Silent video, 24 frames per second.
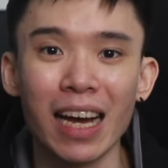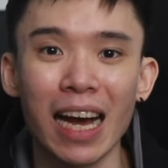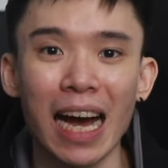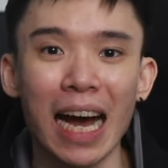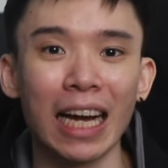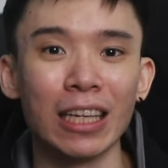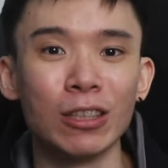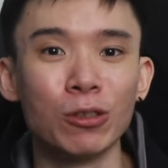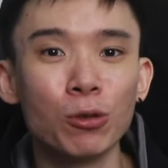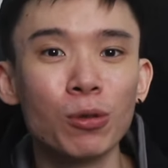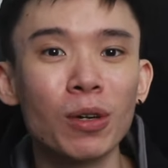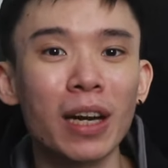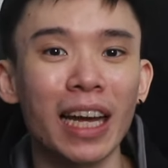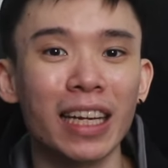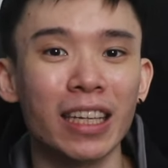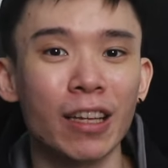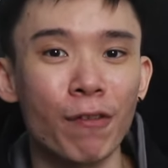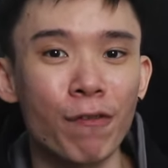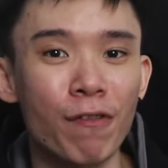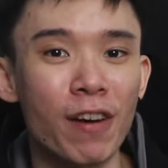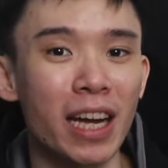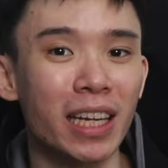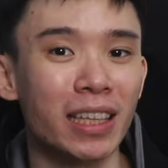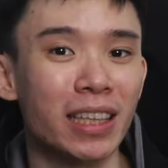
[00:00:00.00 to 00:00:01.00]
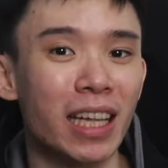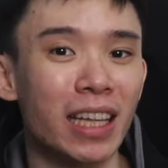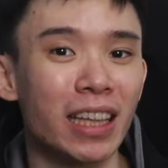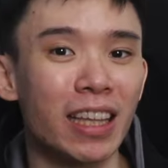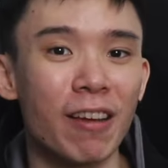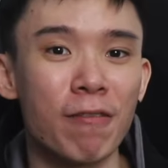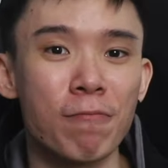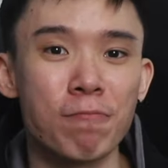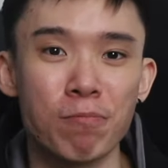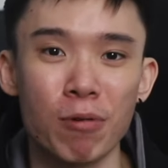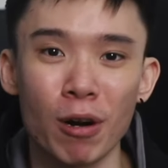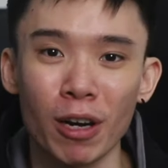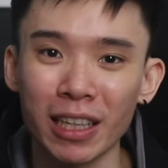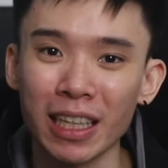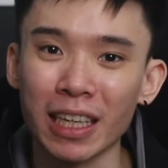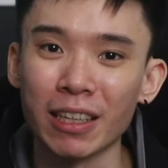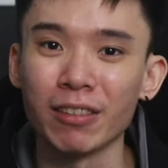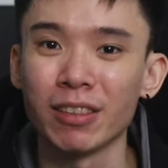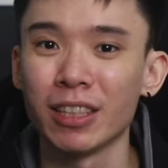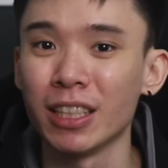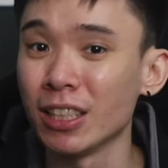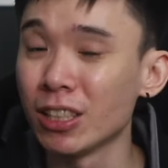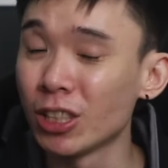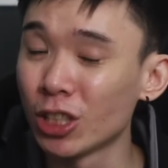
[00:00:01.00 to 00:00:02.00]
I do like the fact that they've brought
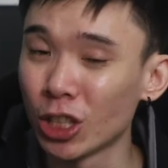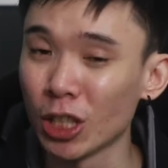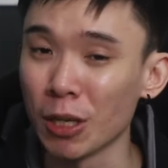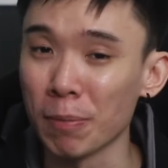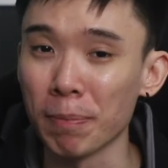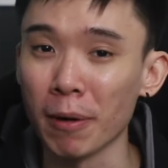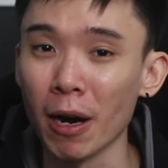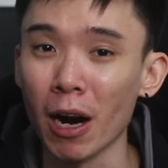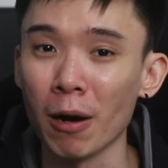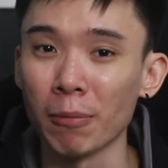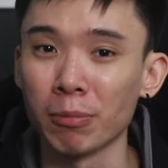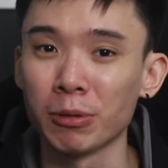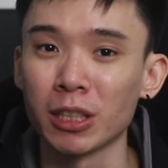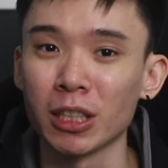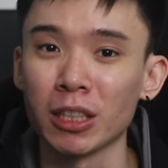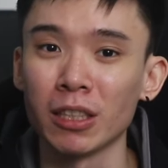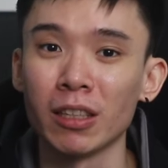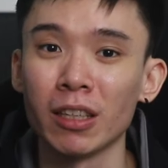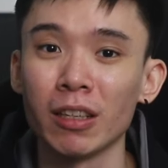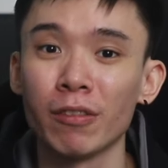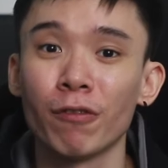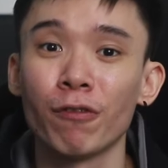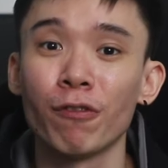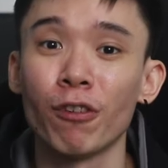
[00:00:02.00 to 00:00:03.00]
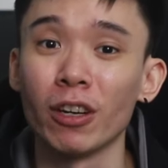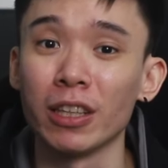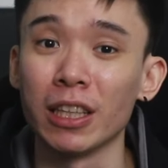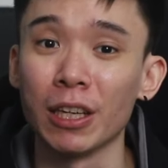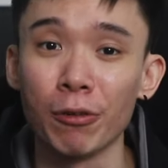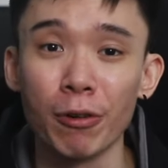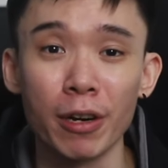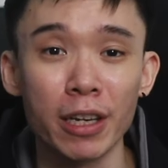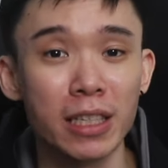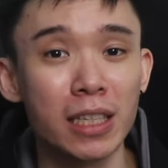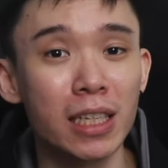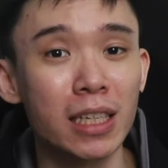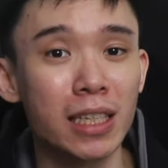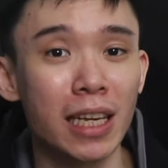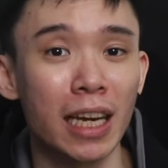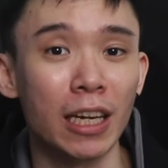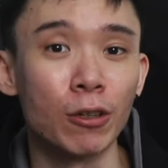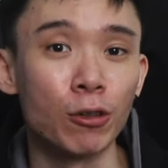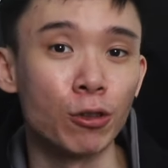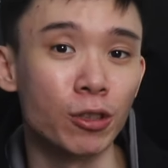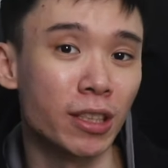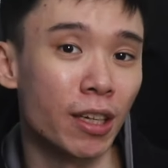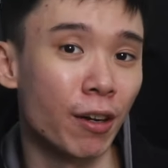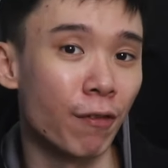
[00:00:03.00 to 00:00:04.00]
out this cheaper option for the Razer
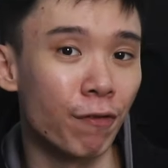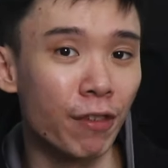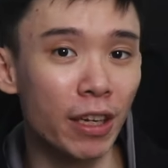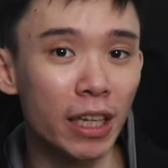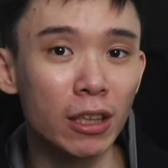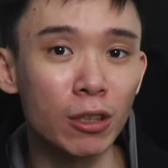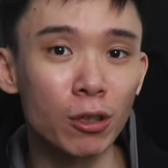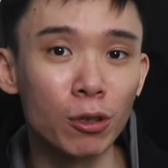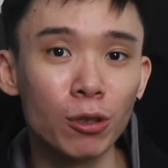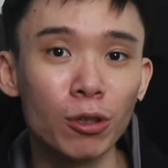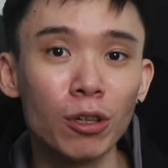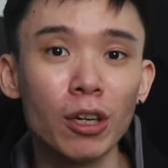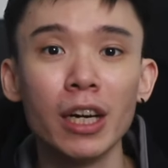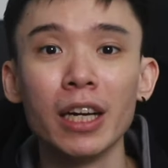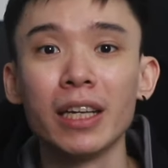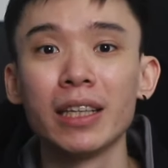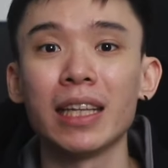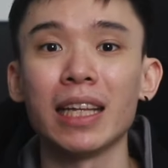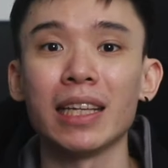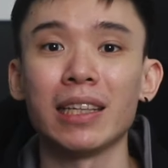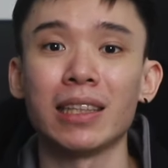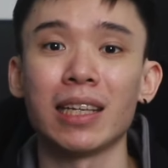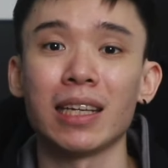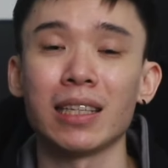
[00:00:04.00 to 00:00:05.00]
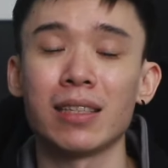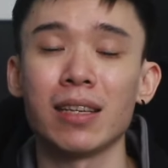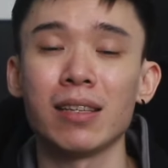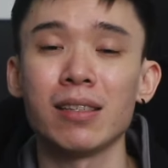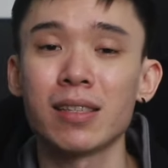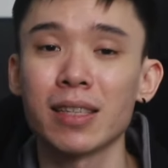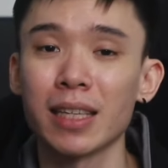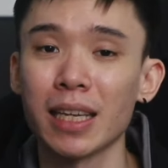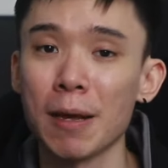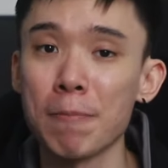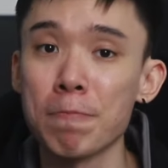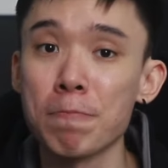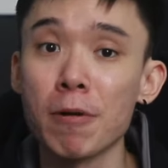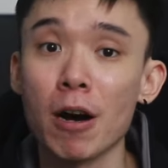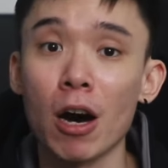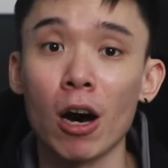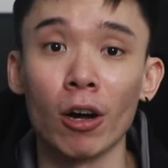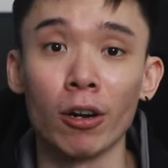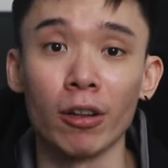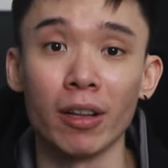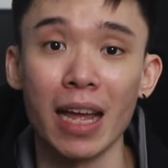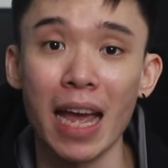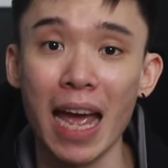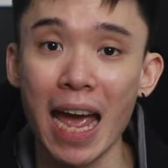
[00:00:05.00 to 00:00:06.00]
Cynosa V2 that doesn't skimp
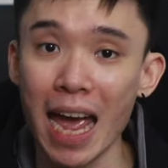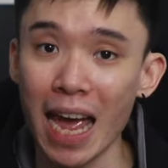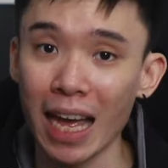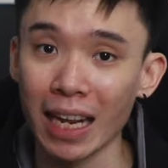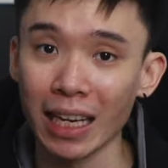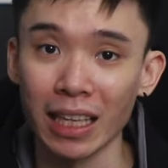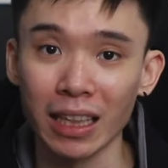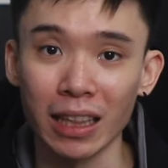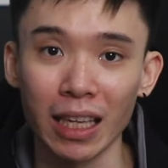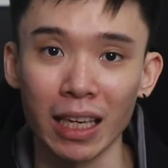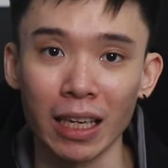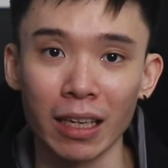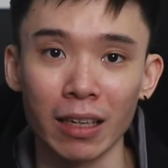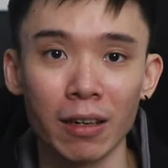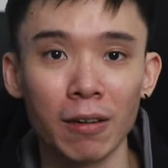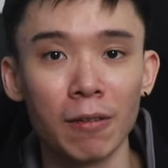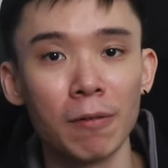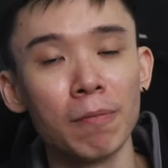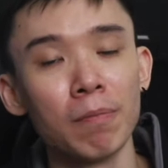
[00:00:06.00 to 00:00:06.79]
on anything.